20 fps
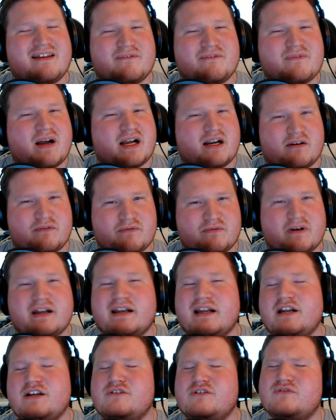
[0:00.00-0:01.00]
firefight
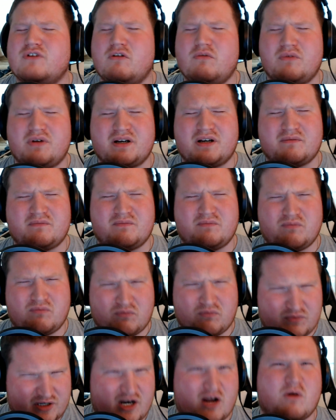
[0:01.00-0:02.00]
and you don't want
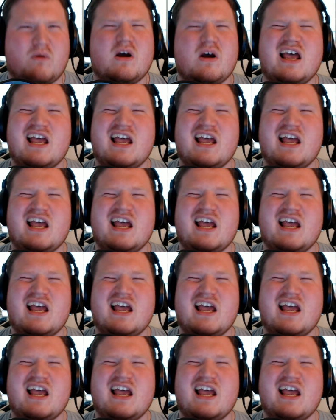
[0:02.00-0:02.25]
to,